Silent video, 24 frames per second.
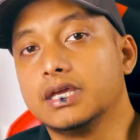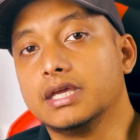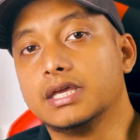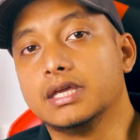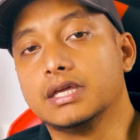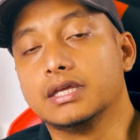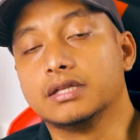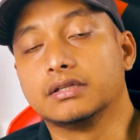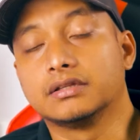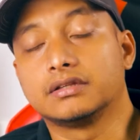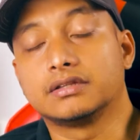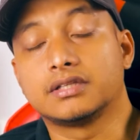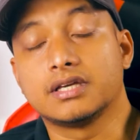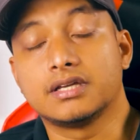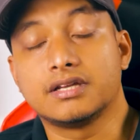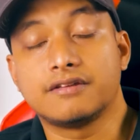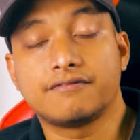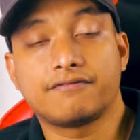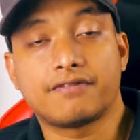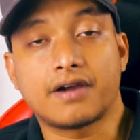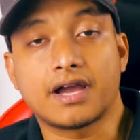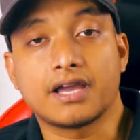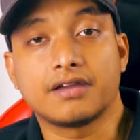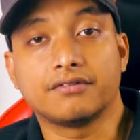in
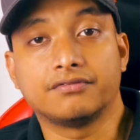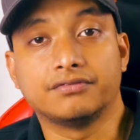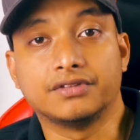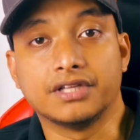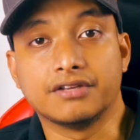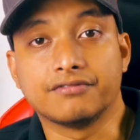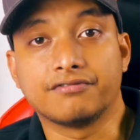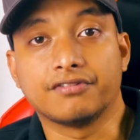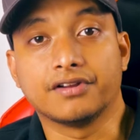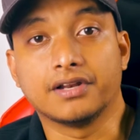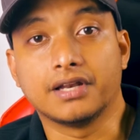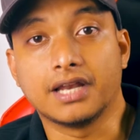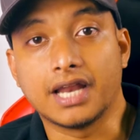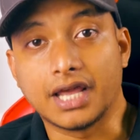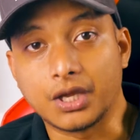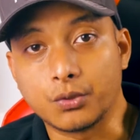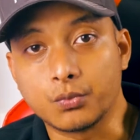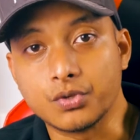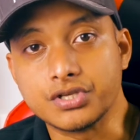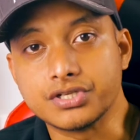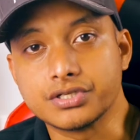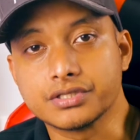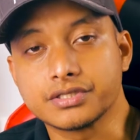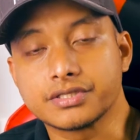35 different
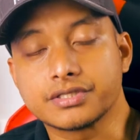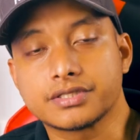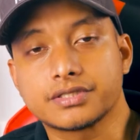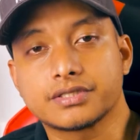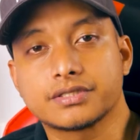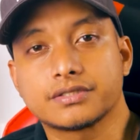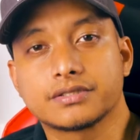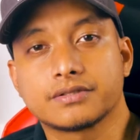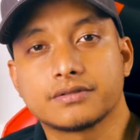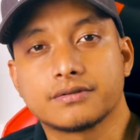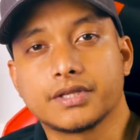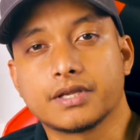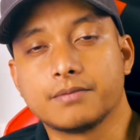languages.